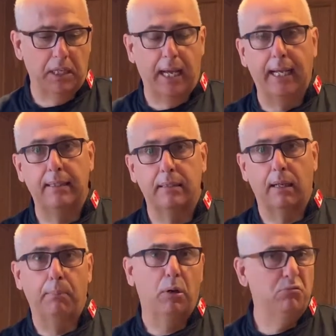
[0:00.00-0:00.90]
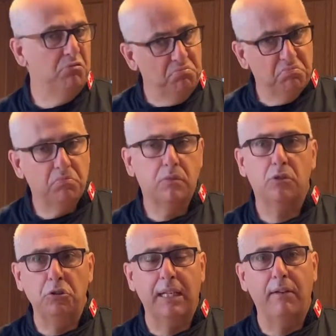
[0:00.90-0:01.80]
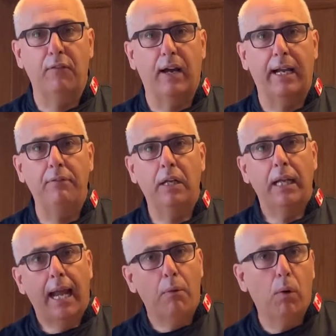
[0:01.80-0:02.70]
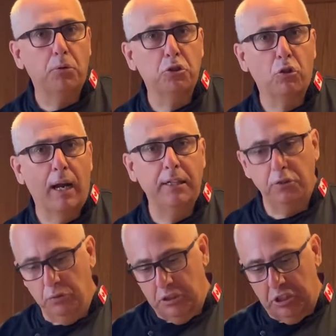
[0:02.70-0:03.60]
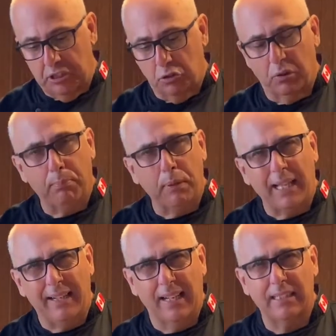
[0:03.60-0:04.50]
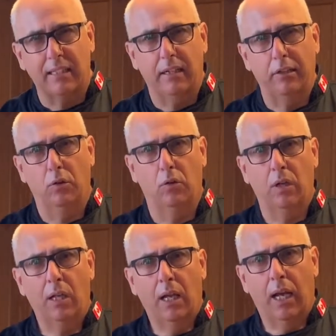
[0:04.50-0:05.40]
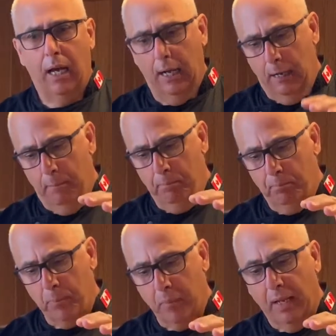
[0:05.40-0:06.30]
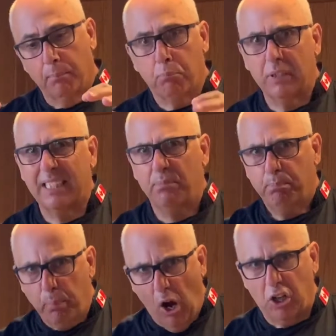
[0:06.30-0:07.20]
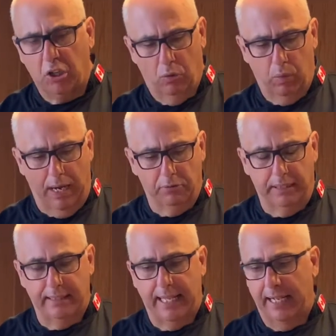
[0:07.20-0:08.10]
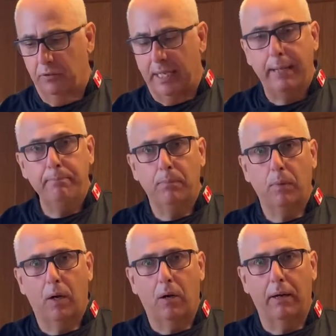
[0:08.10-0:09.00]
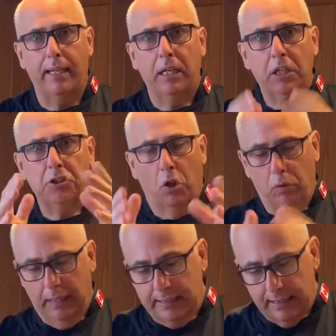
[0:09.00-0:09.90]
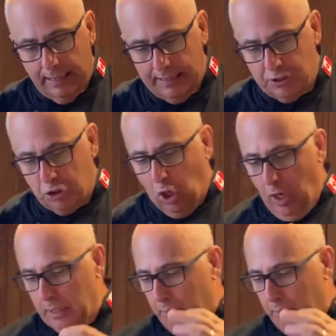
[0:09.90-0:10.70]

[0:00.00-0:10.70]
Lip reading: at about 275. And what we're trying to do is just sort of put that nice little brisket bark around it and that, okay? All right, so let's talk